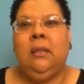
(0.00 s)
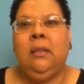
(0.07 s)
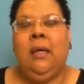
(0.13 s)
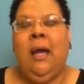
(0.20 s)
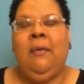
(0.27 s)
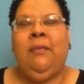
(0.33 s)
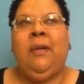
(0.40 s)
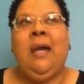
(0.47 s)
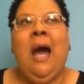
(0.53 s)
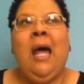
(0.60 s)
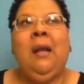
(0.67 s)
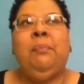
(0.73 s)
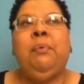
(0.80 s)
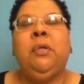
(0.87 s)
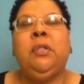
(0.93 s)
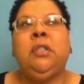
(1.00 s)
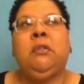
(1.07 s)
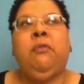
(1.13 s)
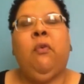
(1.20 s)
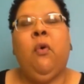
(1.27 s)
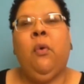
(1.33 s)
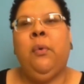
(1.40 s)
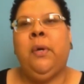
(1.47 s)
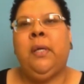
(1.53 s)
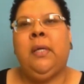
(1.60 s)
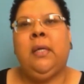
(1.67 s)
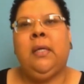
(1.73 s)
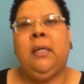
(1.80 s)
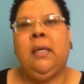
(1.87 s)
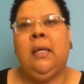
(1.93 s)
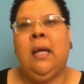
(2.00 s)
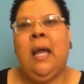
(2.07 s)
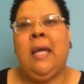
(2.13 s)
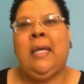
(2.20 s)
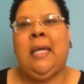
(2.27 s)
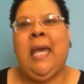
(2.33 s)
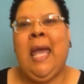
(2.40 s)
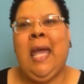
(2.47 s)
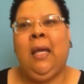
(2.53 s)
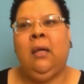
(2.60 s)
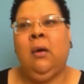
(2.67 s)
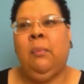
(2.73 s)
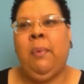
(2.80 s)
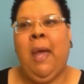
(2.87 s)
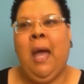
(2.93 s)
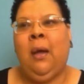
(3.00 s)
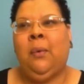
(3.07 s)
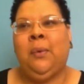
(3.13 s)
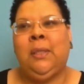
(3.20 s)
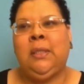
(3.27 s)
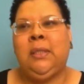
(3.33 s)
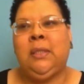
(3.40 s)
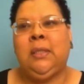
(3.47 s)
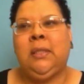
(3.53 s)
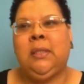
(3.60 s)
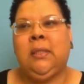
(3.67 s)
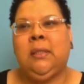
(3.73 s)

I've got to push forward. I can't go backwards.